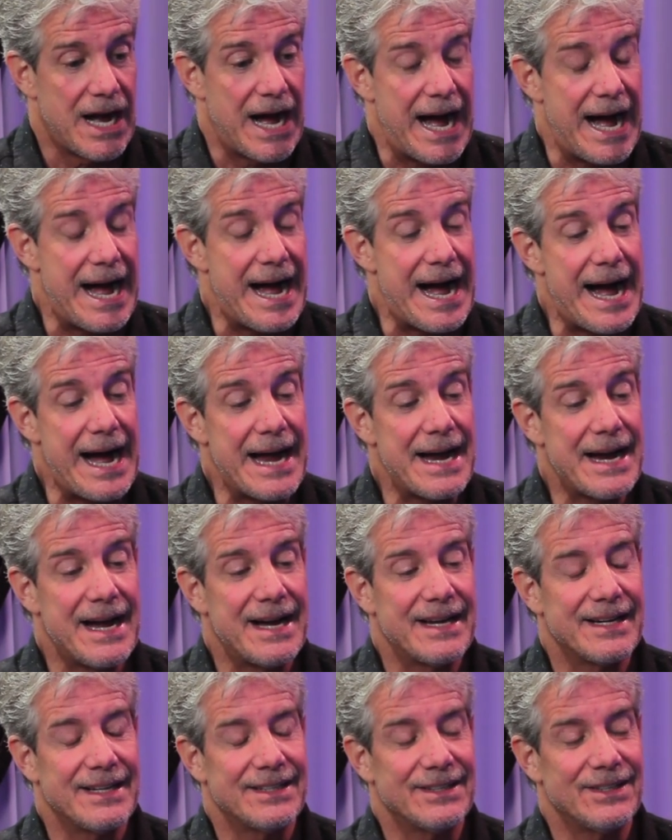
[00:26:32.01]
I, I
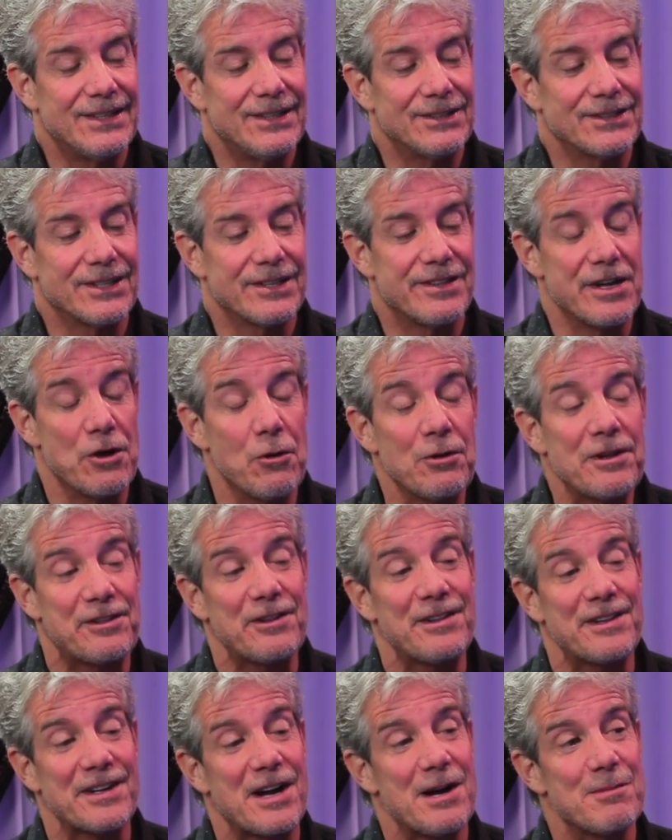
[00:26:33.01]
uh, the only
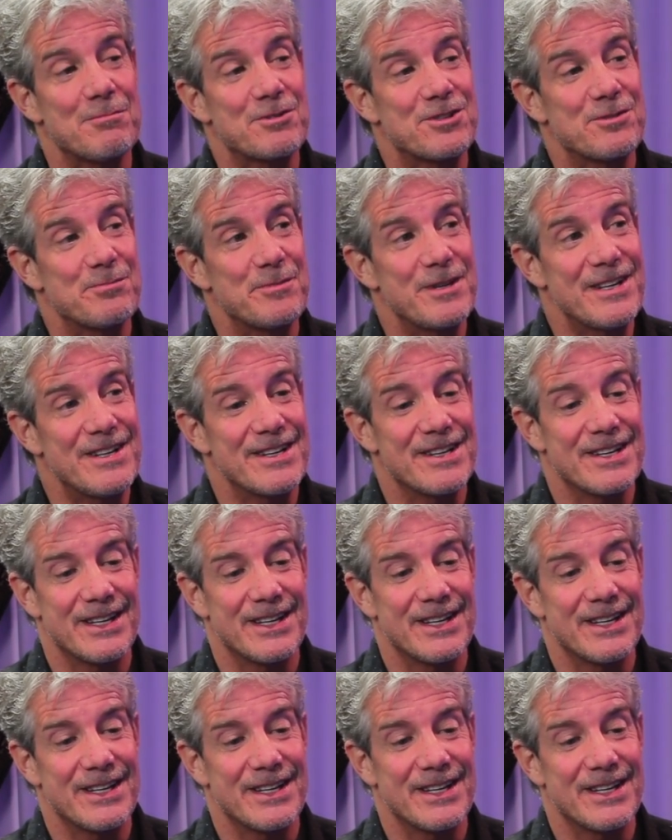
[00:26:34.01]
thing that comes to me